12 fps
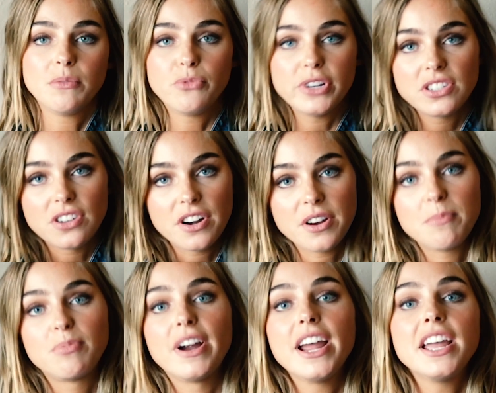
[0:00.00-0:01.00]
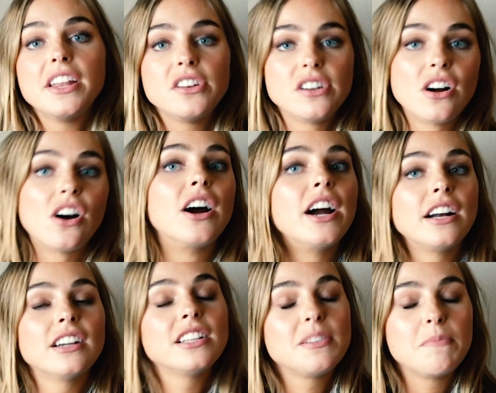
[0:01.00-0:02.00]
restart your brain, your heart.
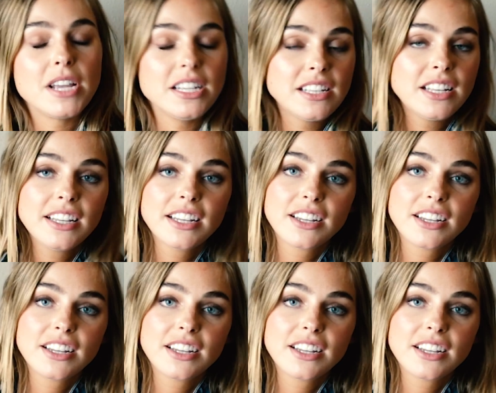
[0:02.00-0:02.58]
It's amazing.